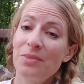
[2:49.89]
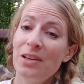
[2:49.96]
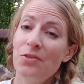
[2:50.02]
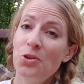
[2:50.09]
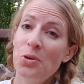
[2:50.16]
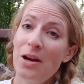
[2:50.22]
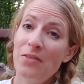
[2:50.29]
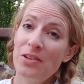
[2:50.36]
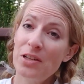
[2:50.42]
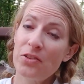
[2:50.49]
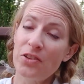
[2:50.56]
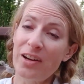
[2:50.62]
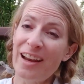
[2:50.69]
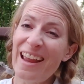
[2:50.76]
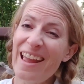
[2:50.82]
If you have a
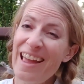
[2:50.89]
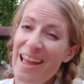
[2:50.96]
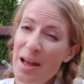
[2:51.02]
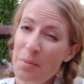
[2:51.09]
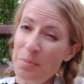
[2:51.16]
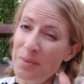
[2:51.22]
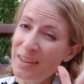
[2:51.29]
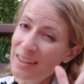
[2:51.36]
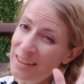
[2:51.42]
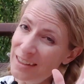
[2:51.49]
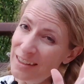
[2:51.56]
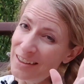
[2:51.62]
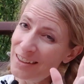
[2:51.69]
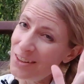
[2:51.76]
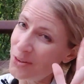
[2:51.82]
different
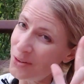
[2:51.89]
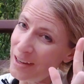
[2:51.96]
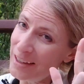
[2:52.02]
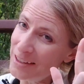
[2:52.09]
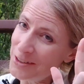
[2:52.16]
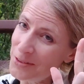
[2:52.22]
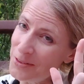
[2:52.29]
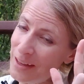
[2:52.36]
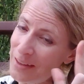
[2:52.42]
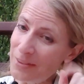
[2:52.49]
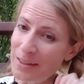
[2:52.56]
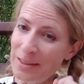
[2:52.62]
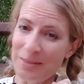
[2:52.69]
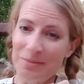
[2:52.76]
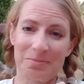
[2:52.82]
M-E, go ahead and do that
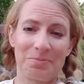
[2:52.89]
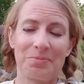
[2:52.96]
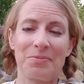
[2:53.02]
thing.